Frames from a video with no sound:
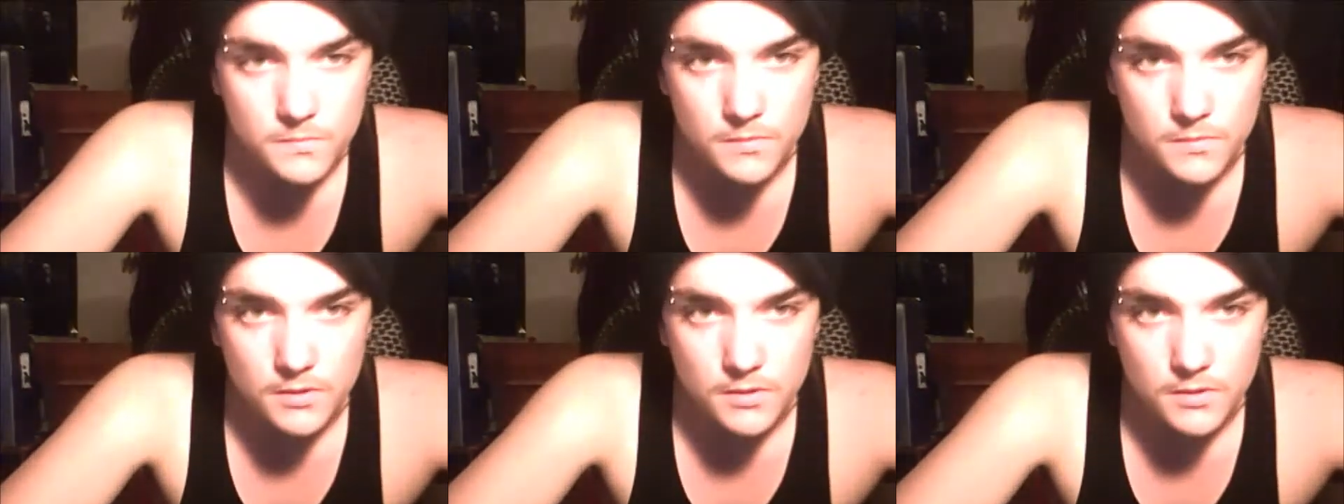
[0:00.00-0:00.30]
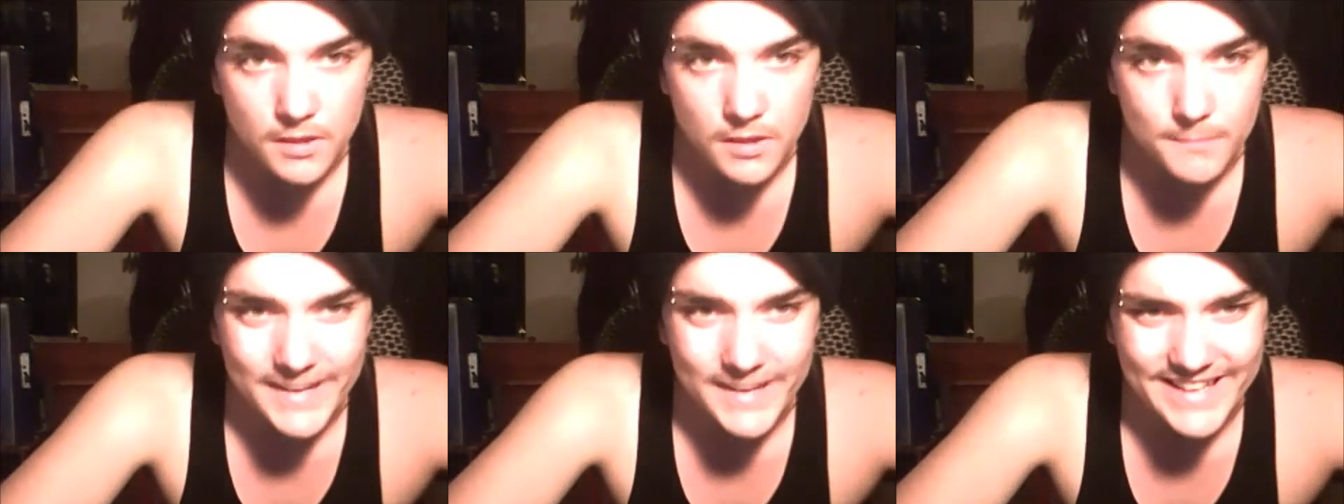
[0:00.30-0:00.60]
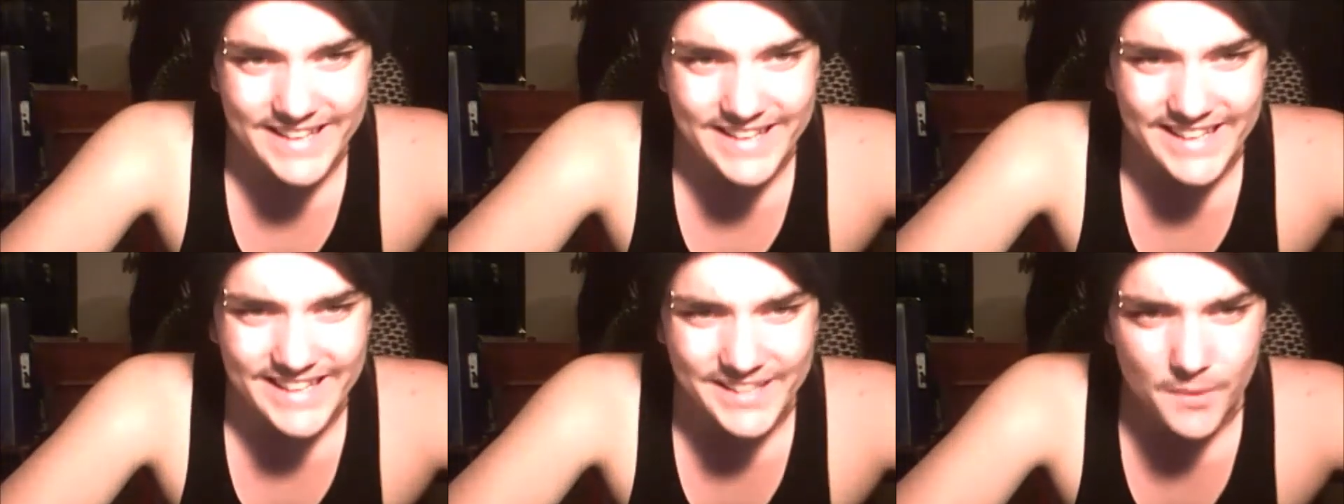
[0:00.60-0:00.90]

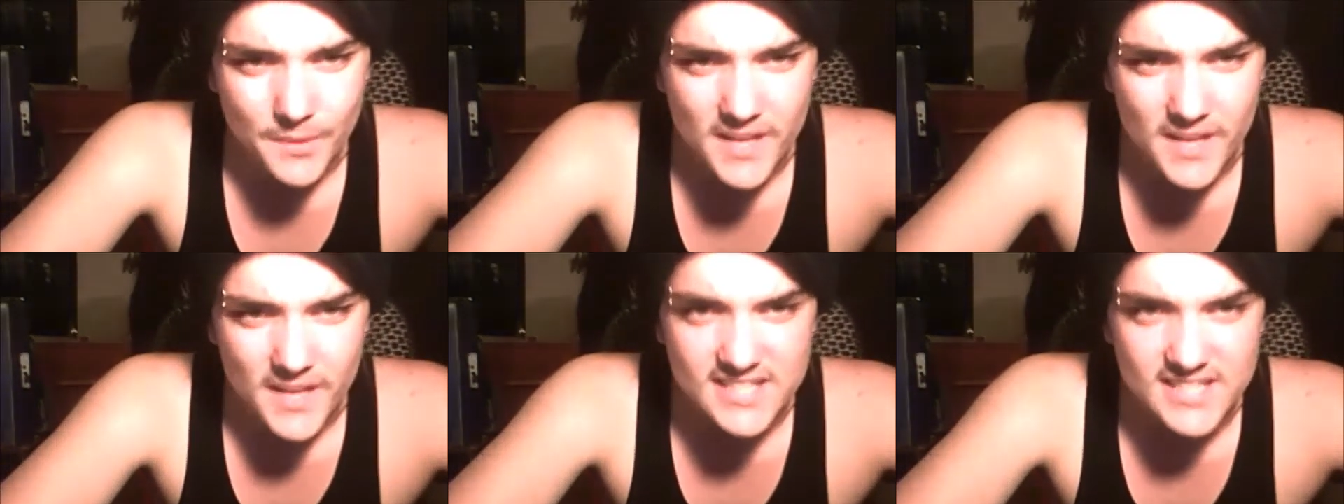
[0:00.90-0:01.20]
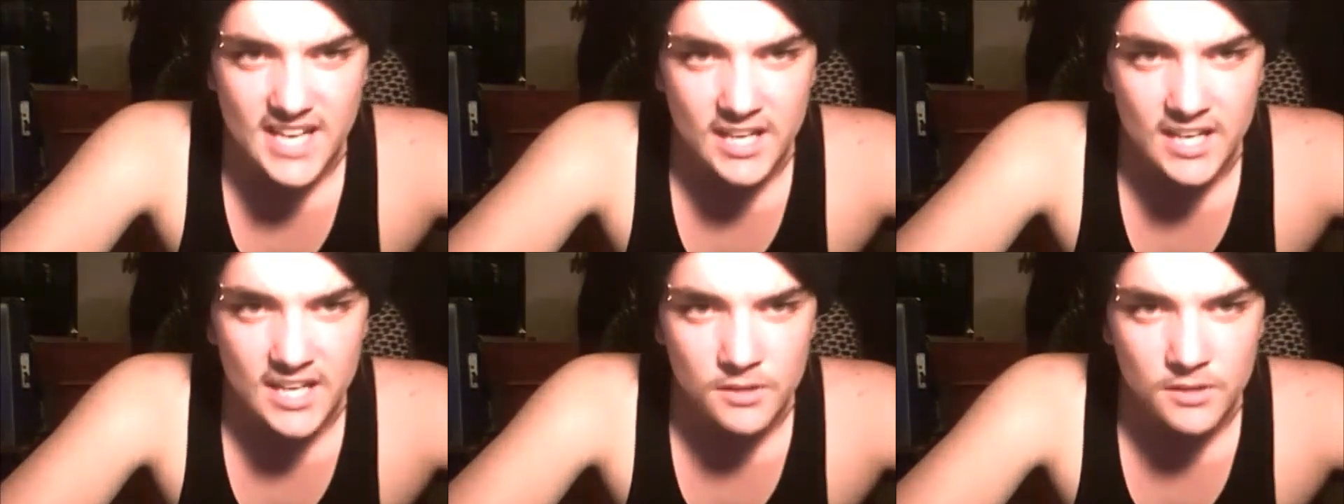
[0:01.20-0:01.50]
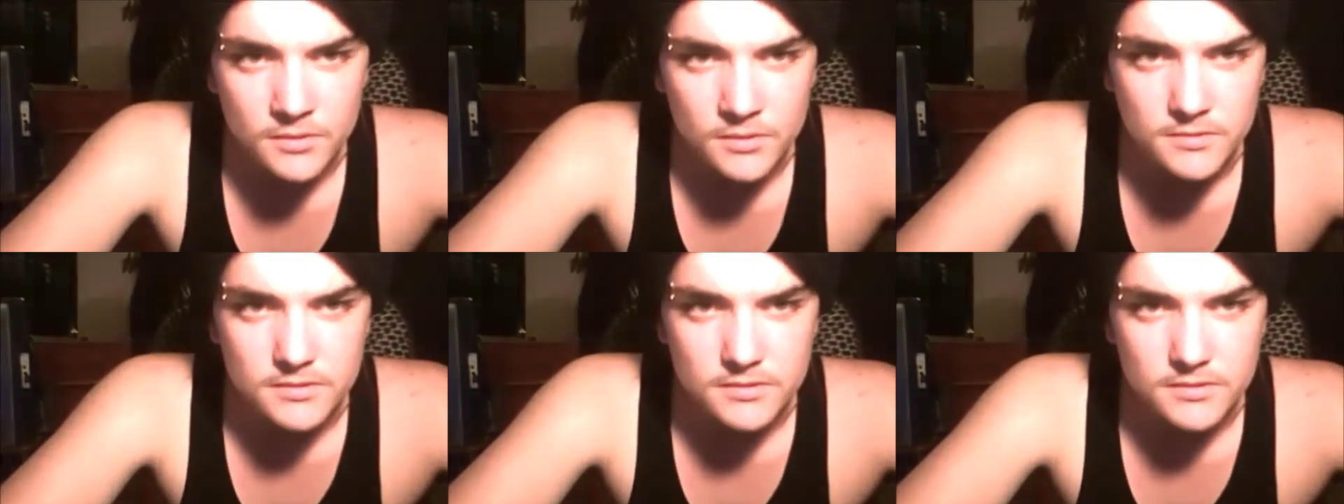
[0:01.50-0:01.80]
manhandle their tail.
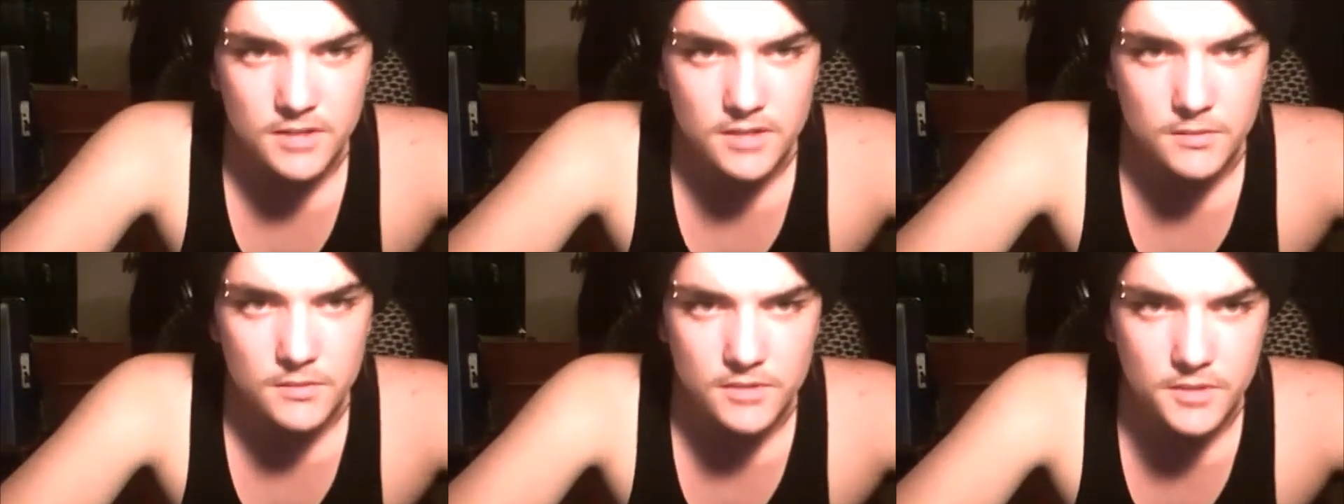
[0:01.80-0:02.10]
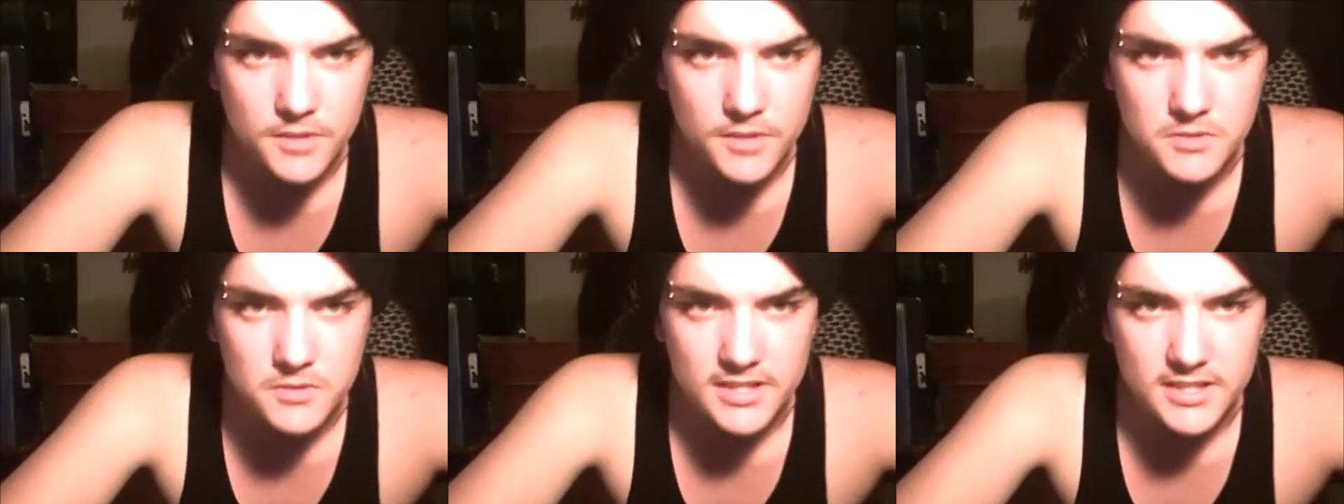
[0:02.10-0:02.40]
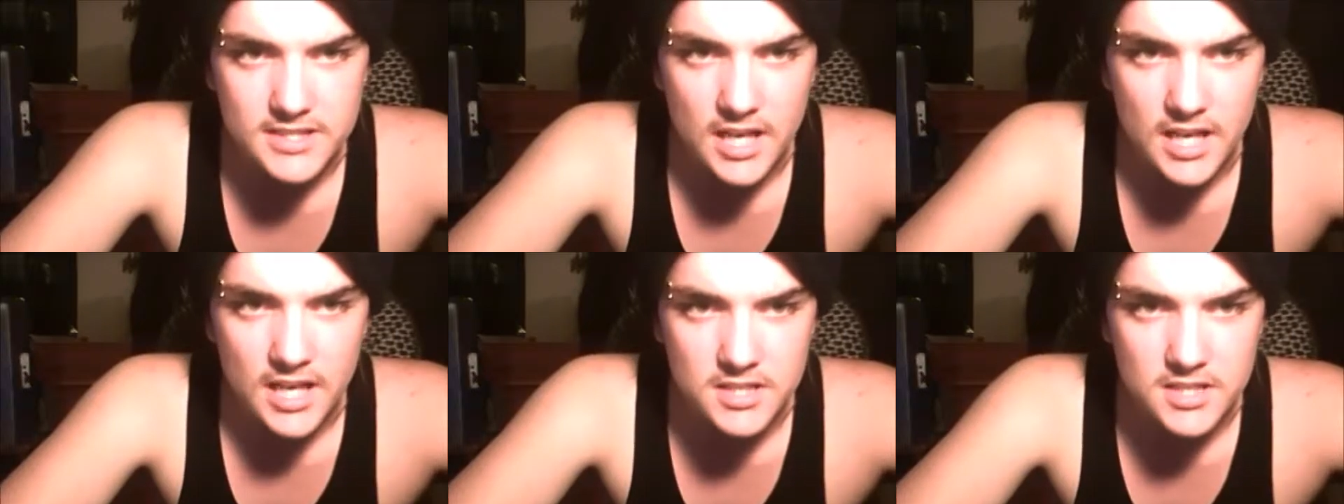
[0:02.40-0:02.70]
Don't usually
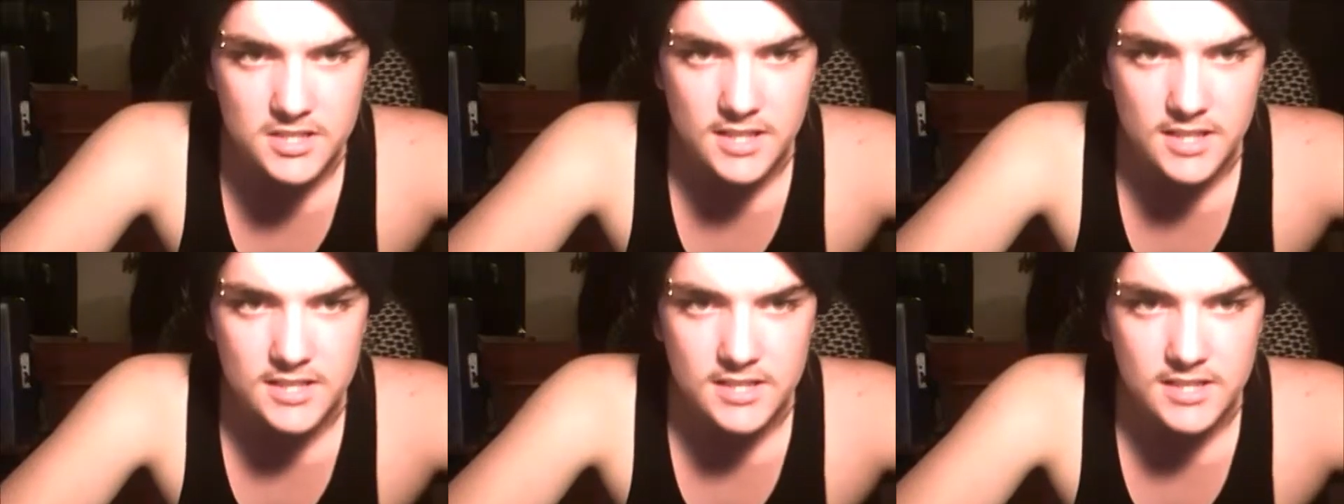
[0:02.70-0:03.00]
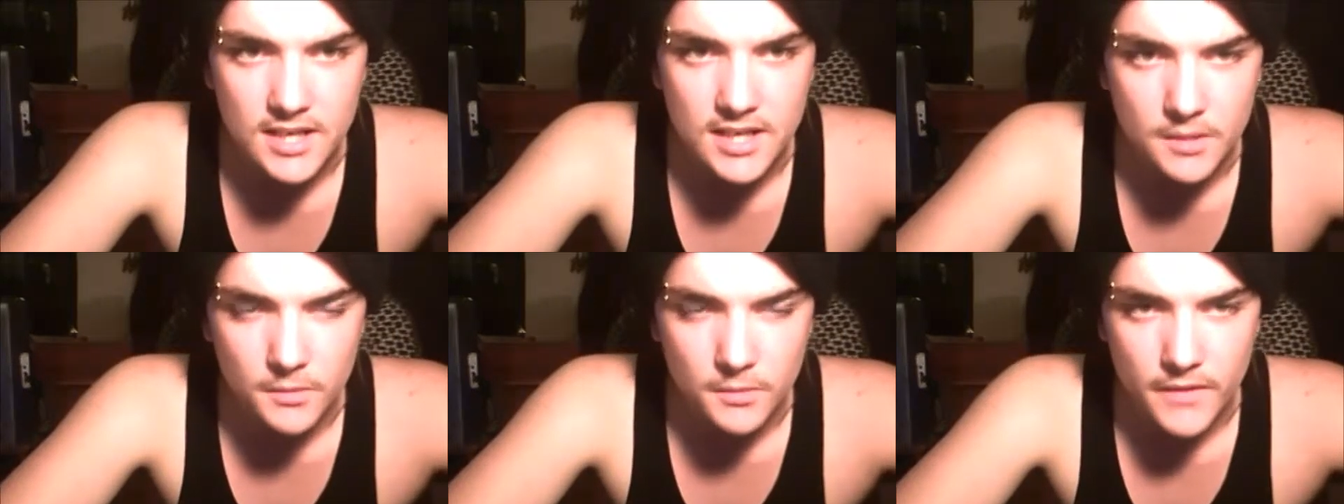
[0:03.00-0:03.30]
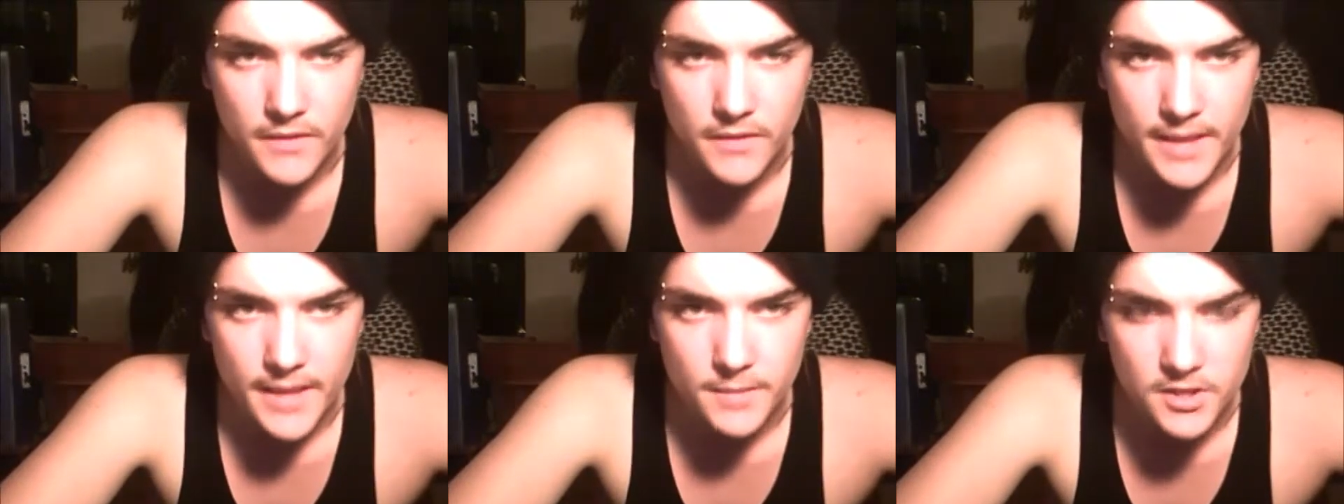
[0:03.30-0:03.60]
touch their tail
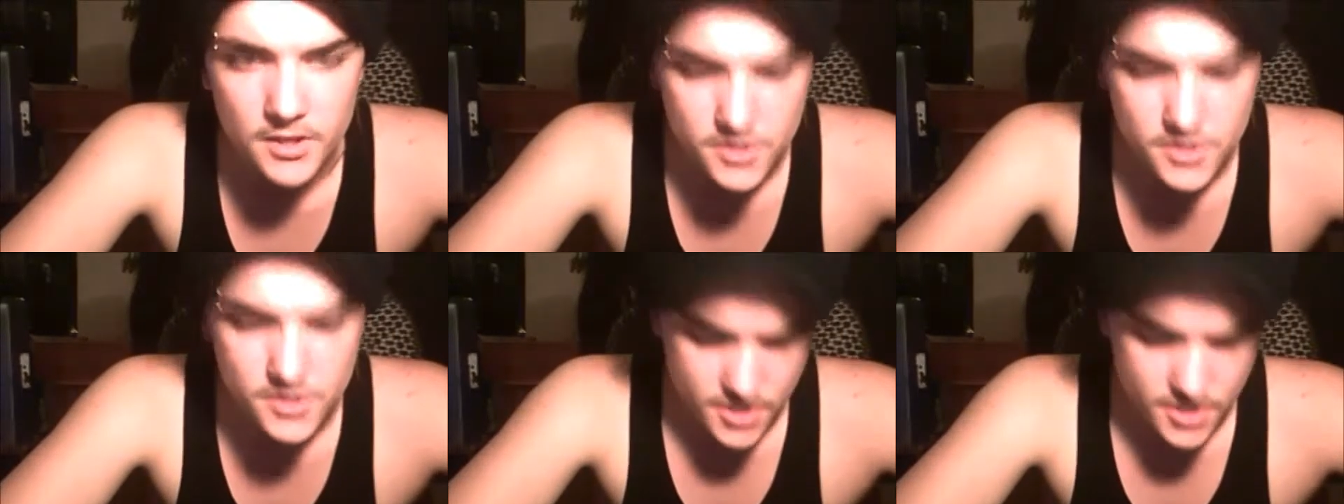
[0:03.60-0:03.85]
that much.